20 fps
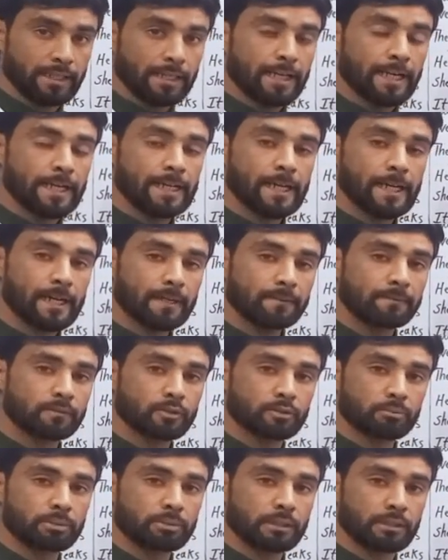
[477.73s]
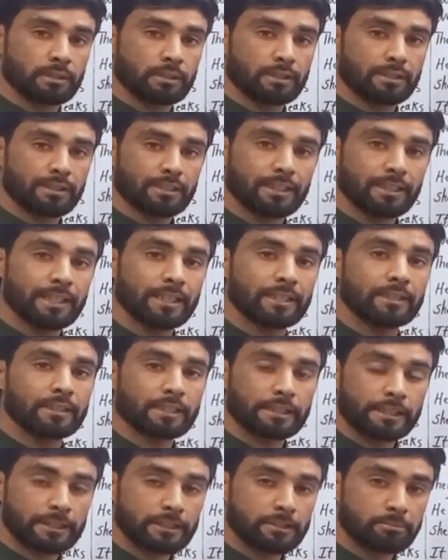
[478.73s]
I have to be in the
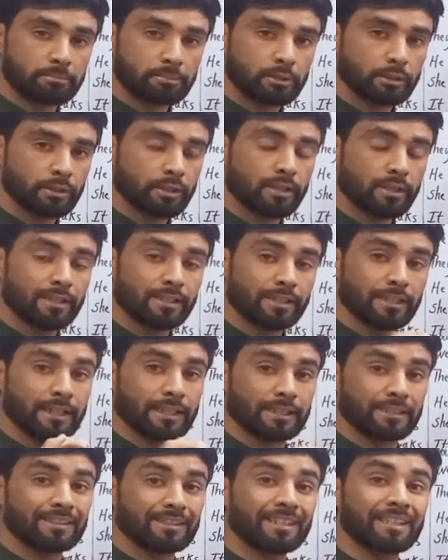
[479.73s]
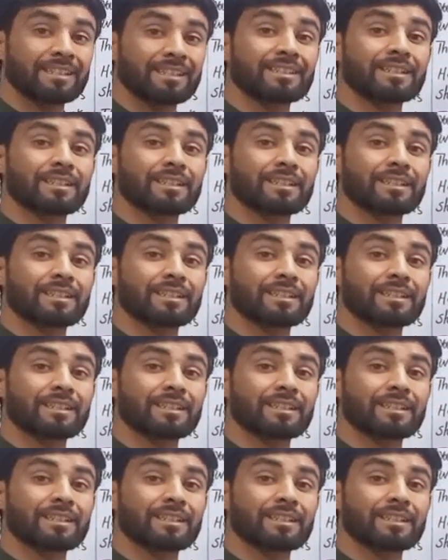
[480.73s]
airport at 8